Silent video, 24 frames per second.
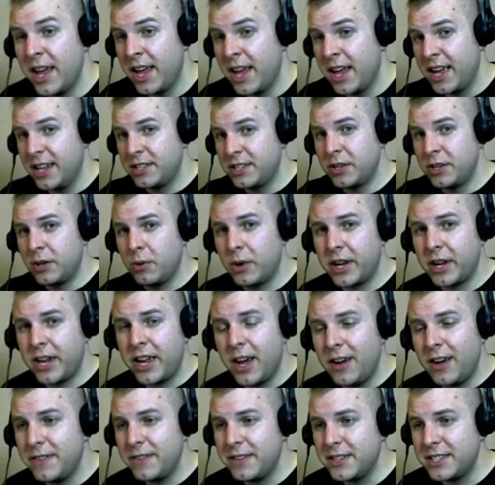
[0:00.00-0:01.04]
And so what
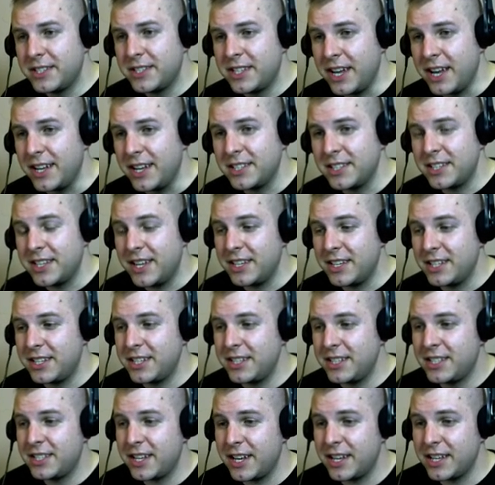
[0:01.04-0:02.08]
Calvin says is he
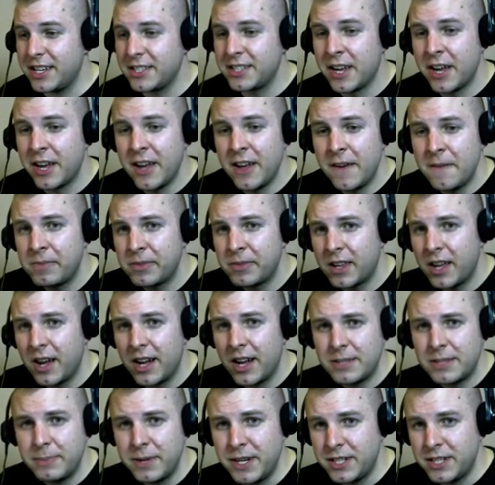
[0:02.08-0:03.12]
says, God
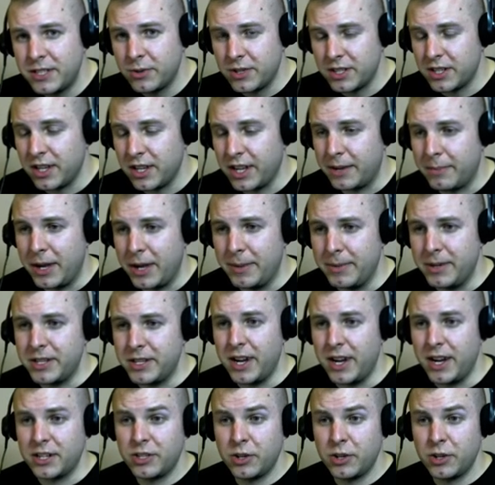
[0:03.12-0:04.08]
speaks to us like baby talk.